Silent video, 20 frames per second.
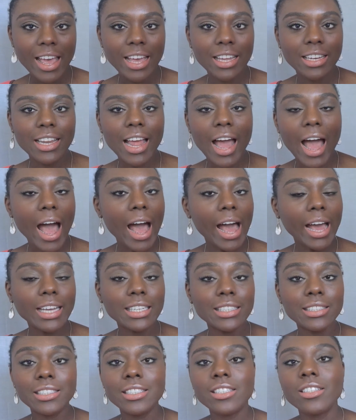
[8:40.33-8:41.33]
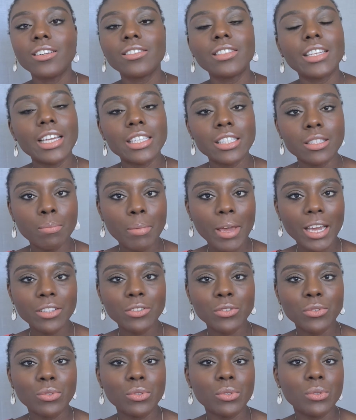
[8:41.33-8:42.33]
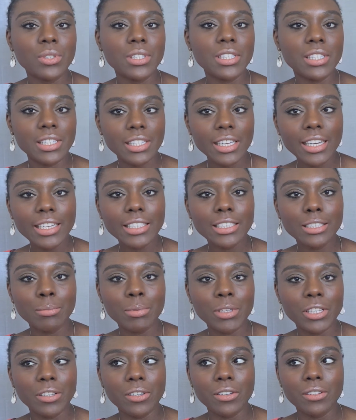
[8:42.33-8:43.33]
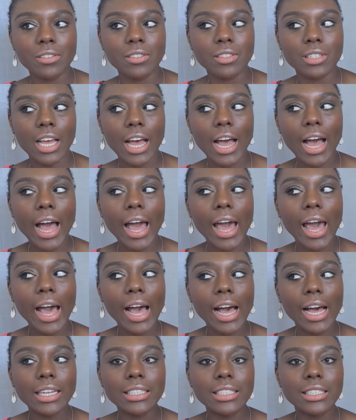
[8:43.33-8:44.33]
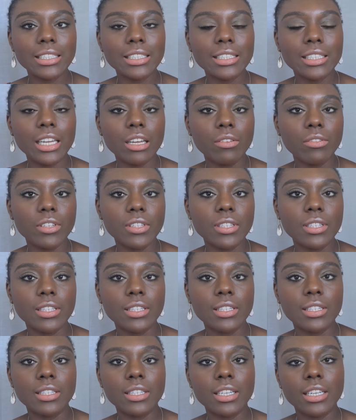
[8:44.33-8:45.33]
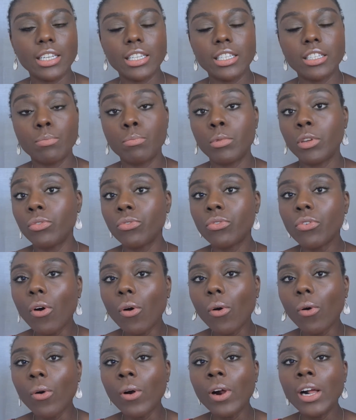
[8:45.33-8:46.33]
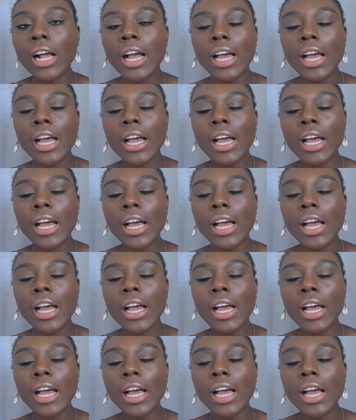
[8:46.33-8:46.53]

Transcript: and I did not expect to see it because I had never seen it before.